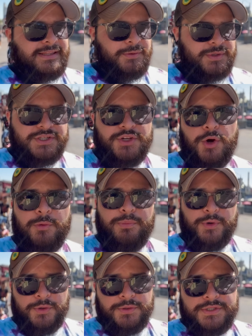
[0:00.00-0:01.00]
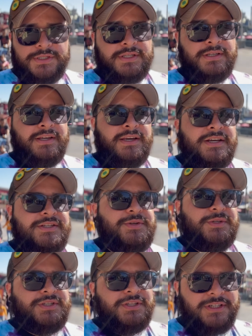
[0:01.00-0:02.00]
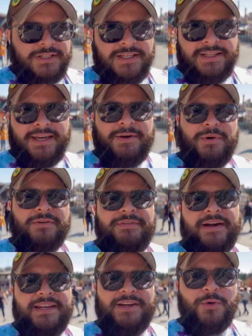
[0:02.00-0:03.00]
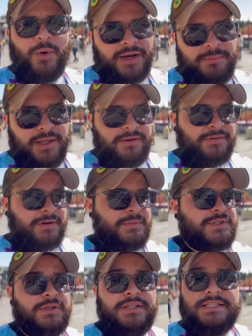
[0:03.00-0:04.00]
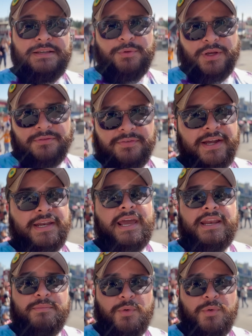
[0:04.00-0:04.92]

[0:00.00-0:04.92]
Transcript: there was no booths. So it's looking like we're finding quite a bit of them. So let's see if we can find any